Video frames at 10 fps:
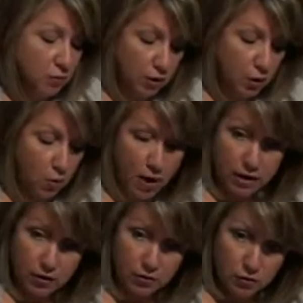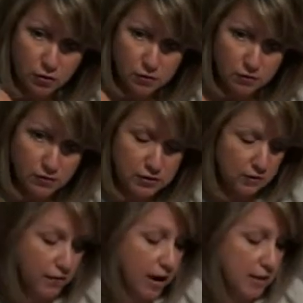Do you require use
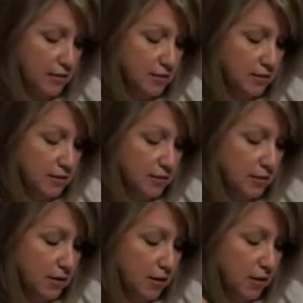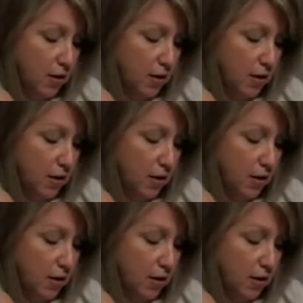of a device?